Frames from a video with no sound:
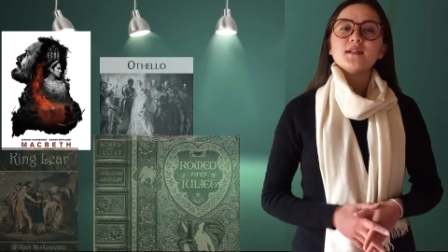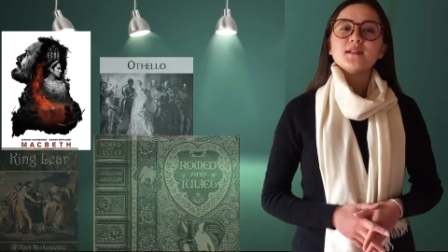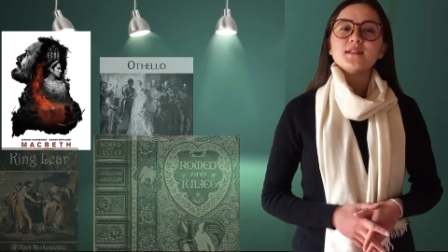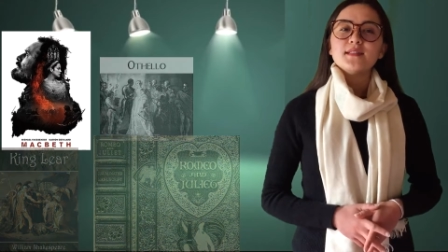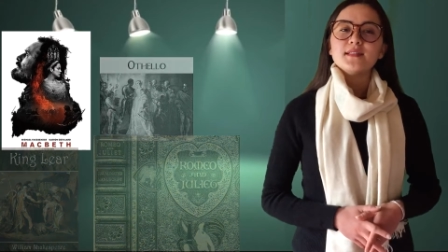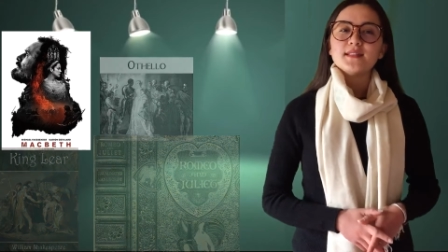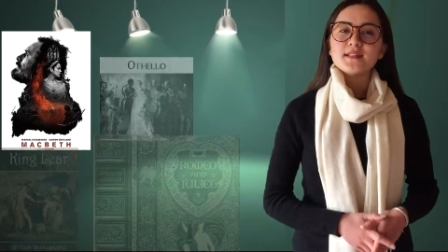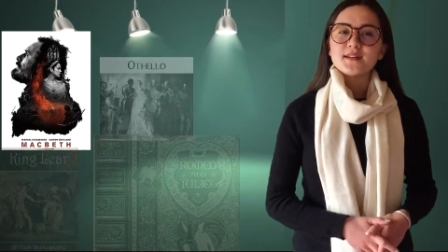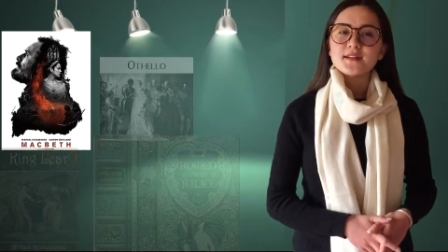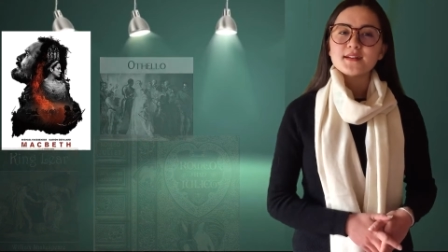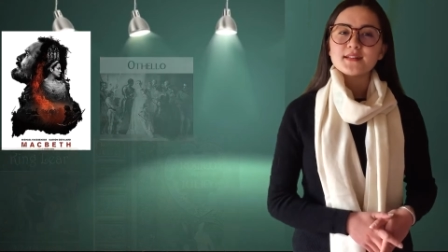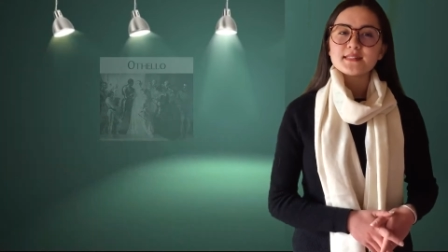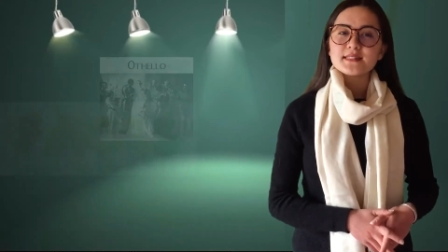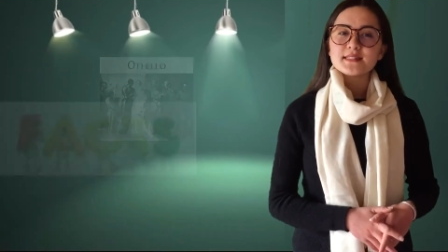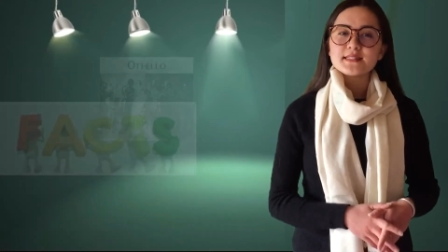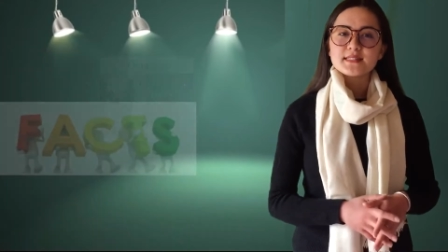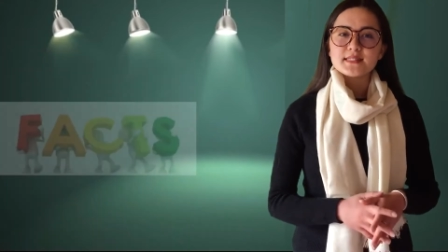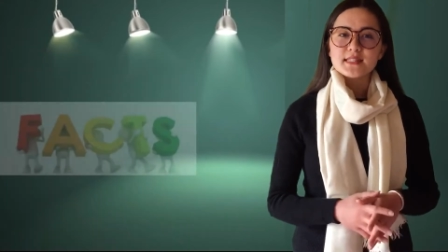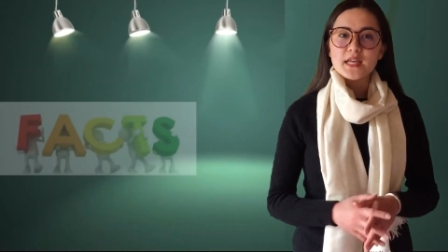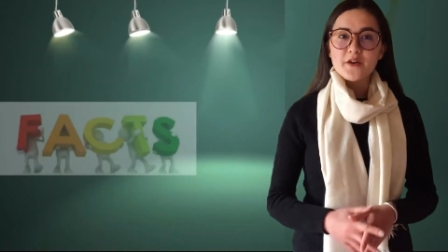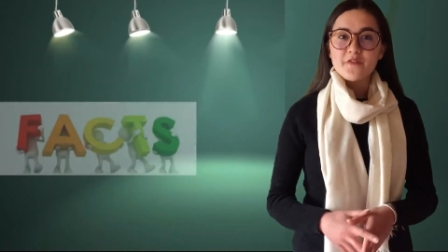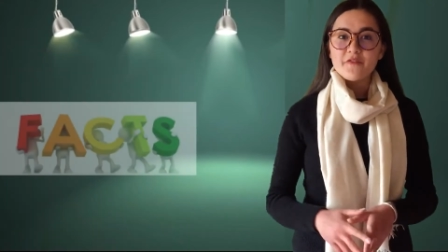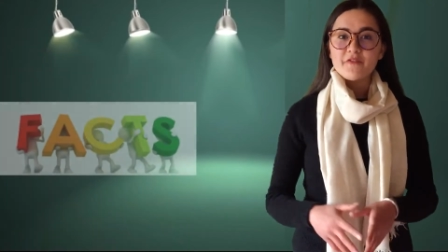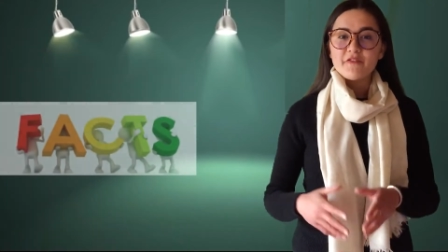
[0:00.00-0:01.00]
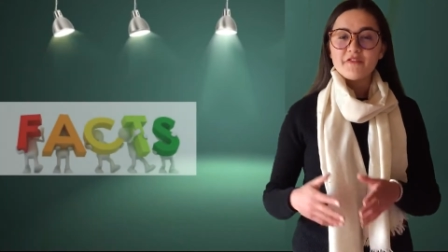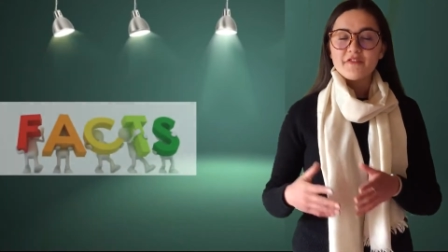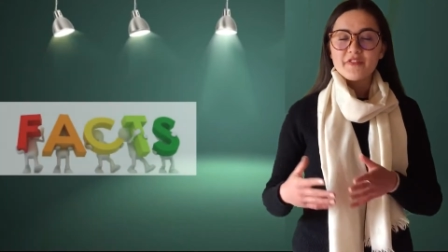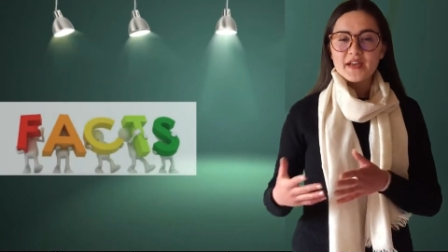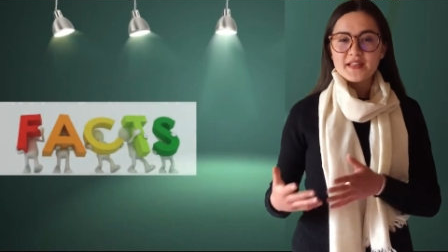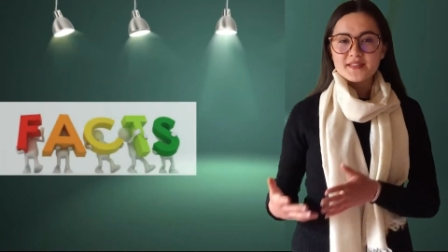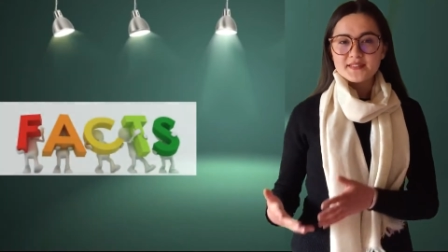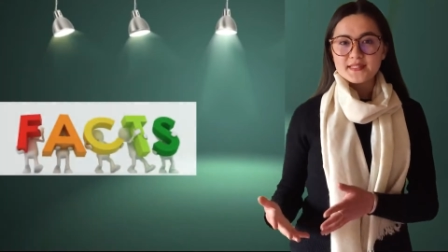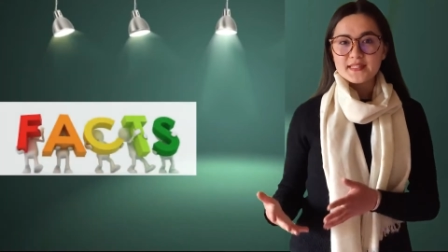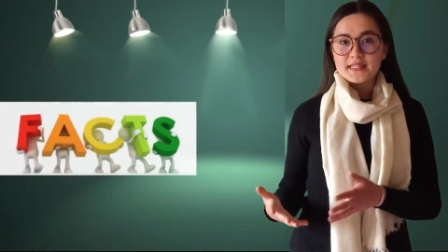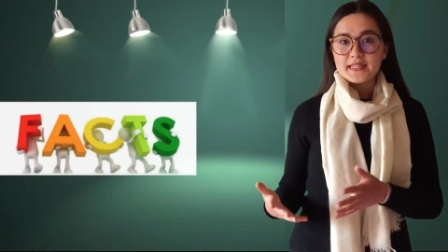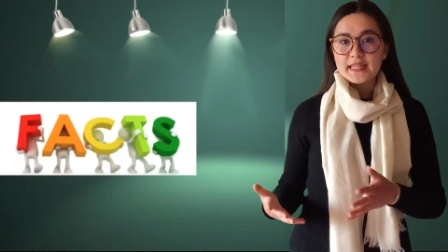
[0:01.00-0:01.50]
learn some
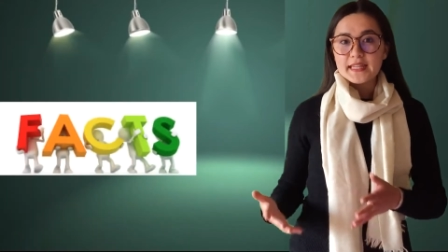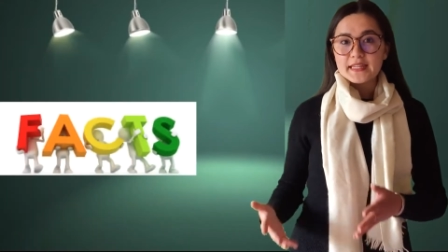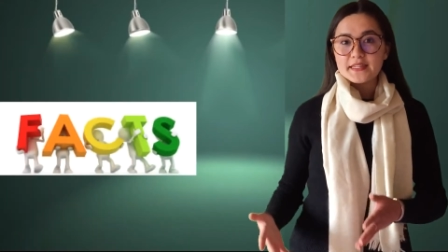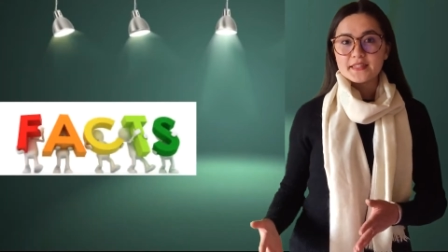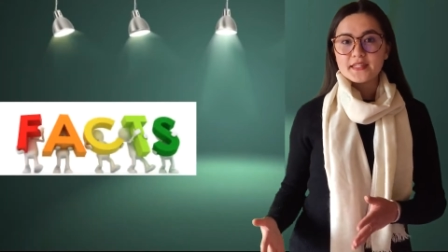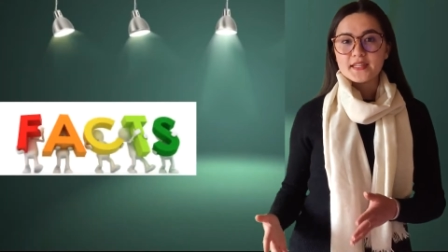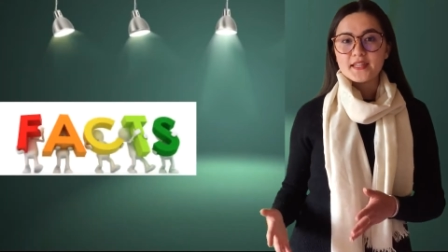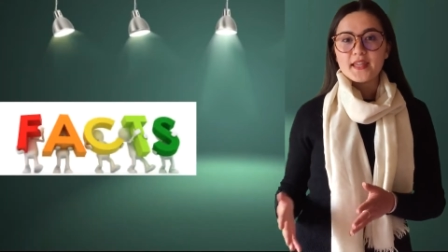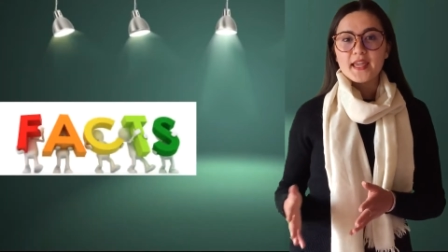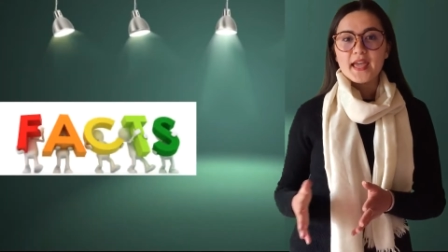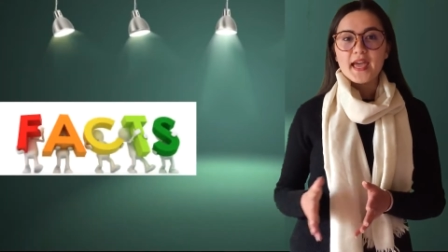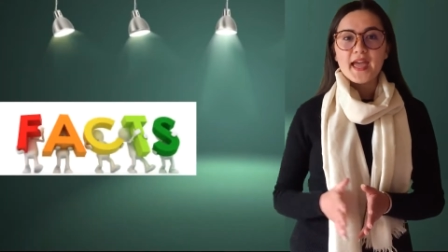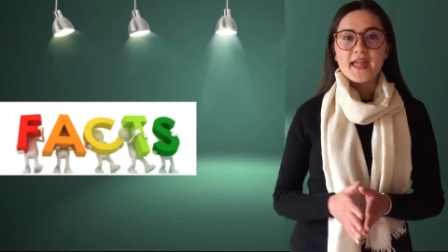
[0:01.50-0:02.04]
fascinating